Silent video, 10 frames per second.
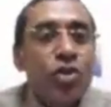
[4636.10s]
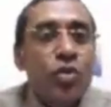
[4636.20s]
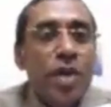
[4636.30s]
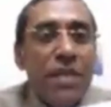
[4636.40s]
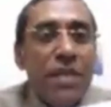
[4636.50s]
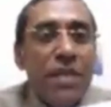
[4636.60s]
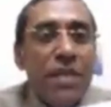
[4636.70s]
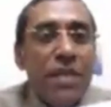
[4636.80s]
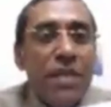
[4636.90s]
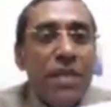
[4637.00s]
You'd be
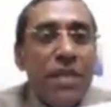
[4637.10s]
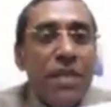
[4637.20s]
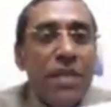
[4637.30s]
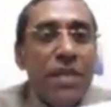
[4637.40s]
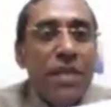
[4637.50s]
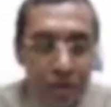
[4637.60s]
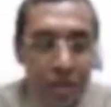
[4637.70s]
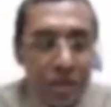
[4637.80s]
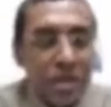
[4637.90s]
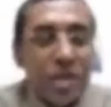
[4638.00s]
amazed to know
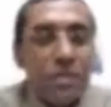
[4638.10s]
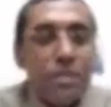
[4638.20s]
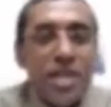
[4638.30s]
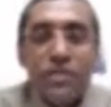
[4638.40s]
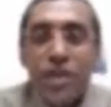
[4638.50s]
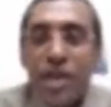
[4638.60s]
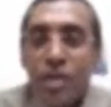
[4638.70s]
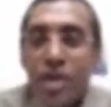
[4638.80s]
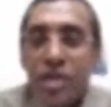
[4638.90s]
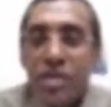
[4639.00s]
the best
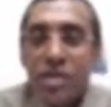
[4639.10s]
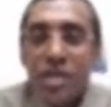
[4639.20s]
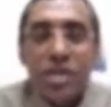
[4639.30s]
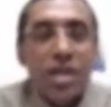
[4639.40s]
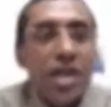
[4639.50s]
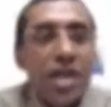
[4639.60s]
friend of Dr.